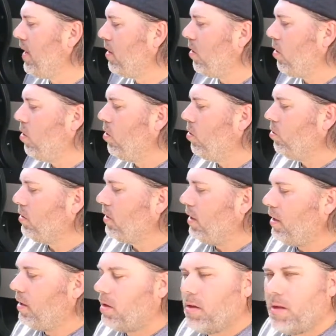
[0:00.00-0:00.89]
that are
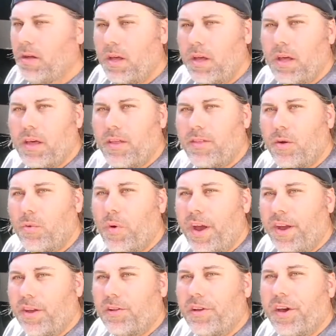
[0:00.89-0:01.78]
holding the
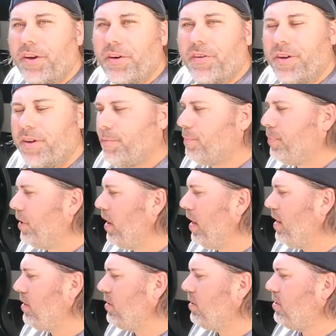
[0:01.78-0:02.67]
regulator in
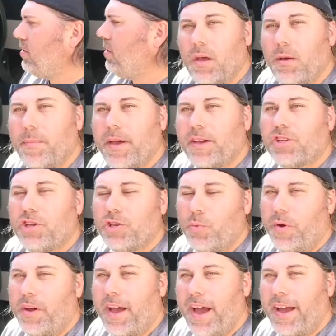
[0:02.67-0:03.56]
place. Make sure
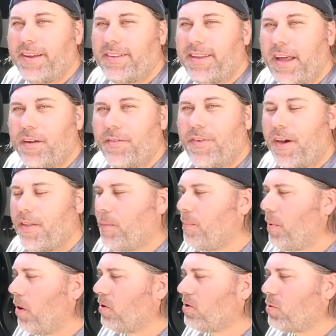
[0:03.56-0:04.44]
we identify the
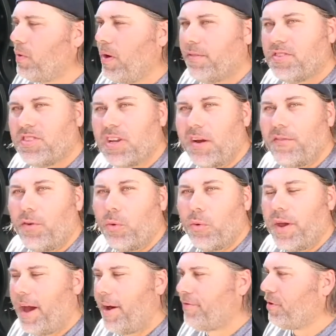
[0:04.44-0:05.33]
bolts. We have several
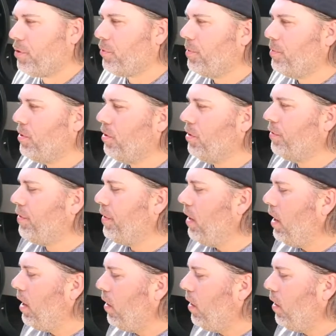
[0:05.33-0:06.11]
we have to remove.